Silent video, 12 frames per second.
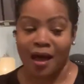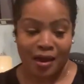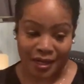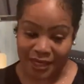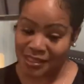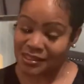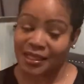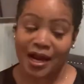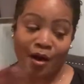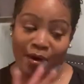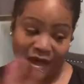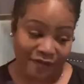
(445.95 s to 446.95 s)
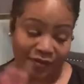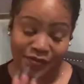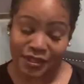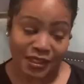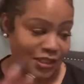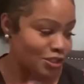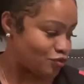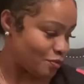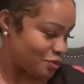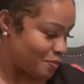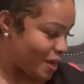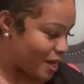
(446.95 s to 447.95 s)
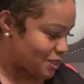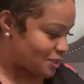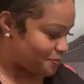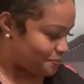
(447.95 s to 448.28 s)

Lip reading: Like I said, I'll have everything in the description box.